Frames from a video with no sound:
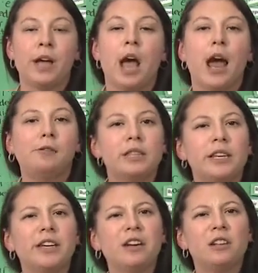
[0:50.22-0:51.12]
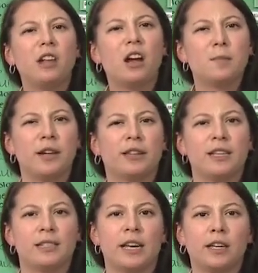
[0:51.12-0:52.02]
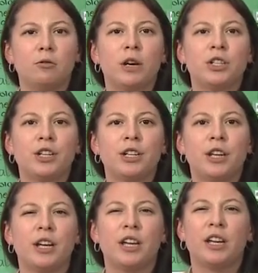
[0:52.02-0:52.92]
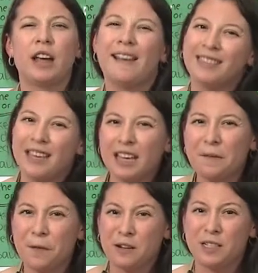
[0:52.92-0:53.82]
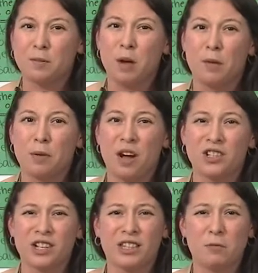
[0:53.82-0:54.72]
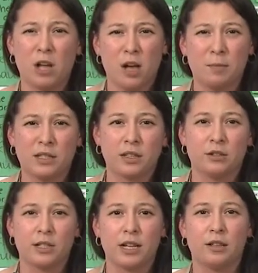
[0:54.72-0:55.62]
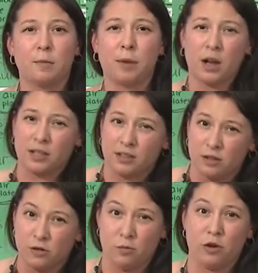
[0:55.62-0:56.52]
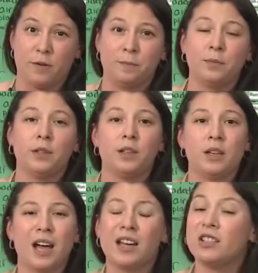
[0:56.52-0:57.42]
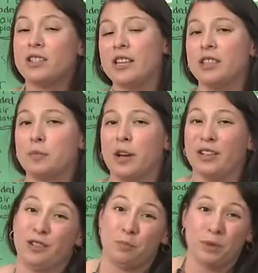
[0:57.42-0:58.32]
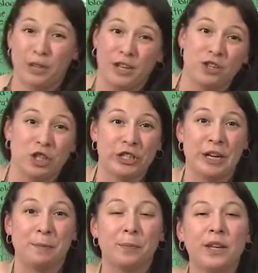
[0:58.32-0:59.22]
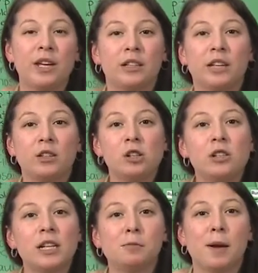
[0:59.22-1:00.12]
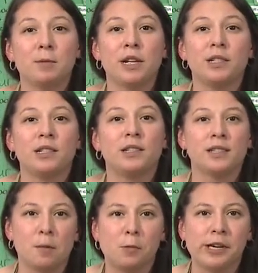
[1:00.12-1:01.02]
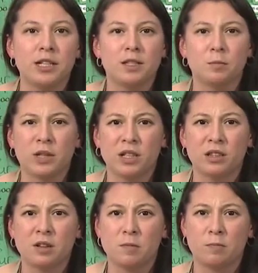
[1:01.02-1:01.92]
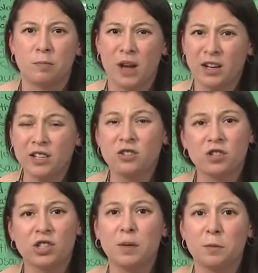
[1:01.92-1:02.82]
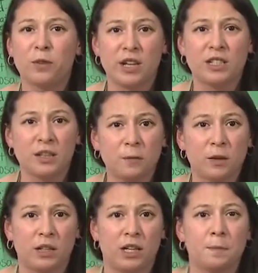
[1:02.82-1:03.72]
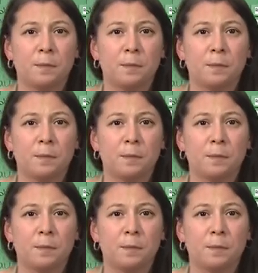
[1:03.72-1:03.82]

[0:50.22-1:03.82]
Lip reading: I was thinking a lot about that second question, and I think I found a small project that will help us understand their bodies a little more. I just think their bodies are pretty interesting. They look like reptiles in some ways, but their bodies are shaped very differently.